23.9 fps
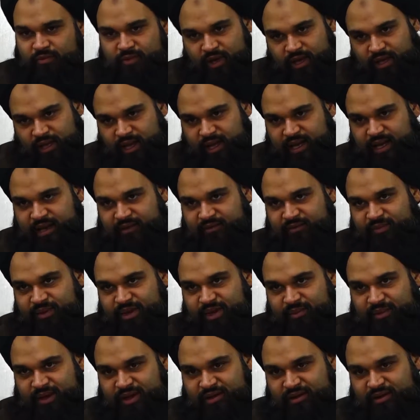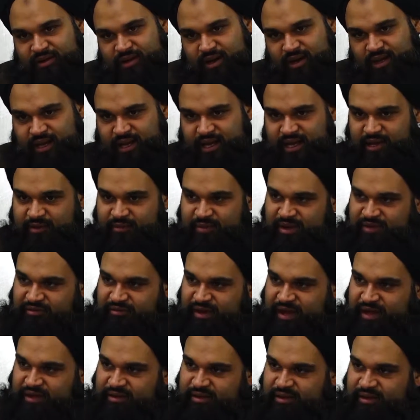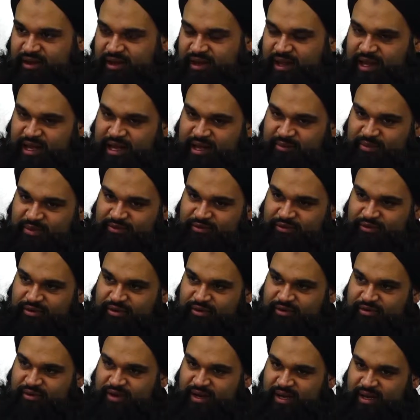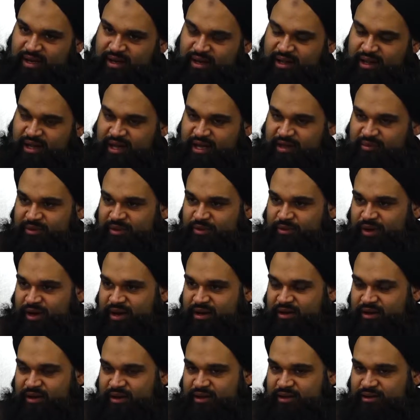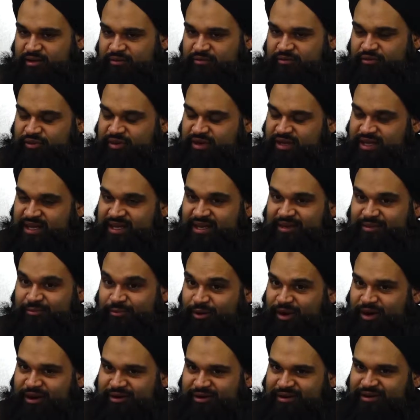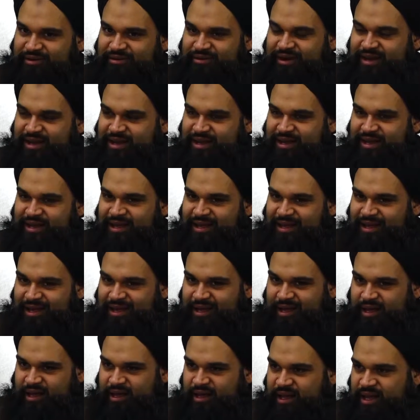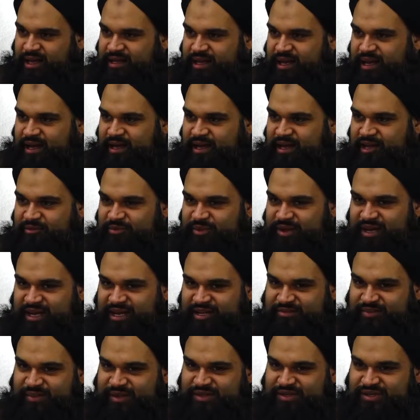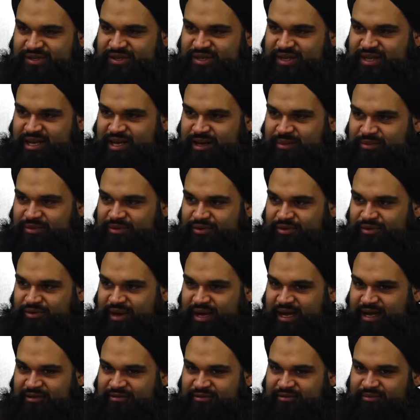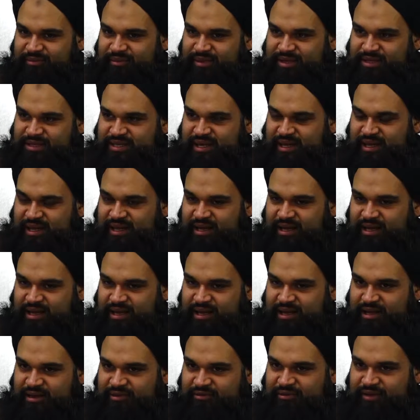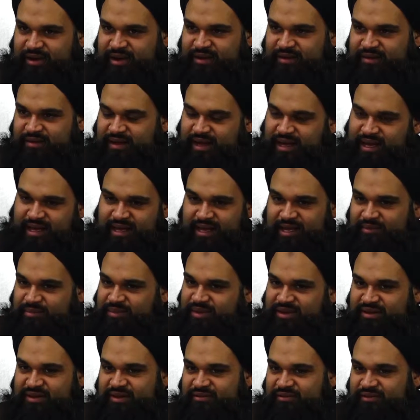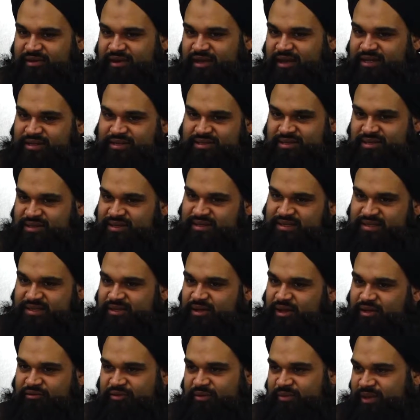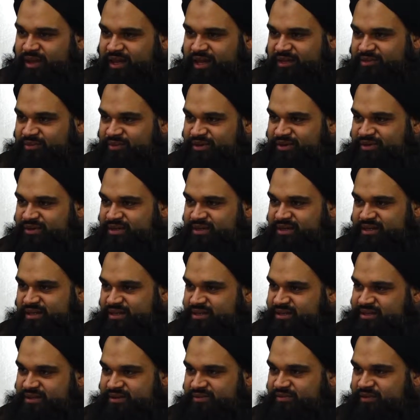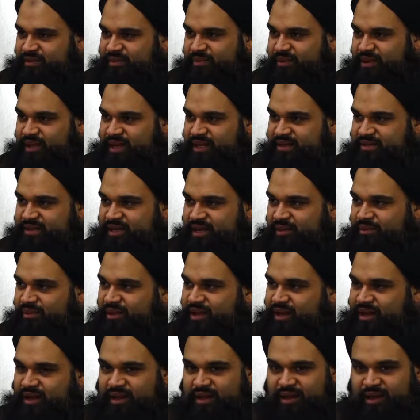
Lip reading: Allah gave me a mother, Allah gave me a father, Allah gave me food to drink, Allah gave me water, food to eat, water to drink. Allah Ta'ala gave me a nice masjid to come to. I have, mashallah, friends. I ate pizza for lunch. This is all from Allah's mercy. This is from Allah's ni'mah.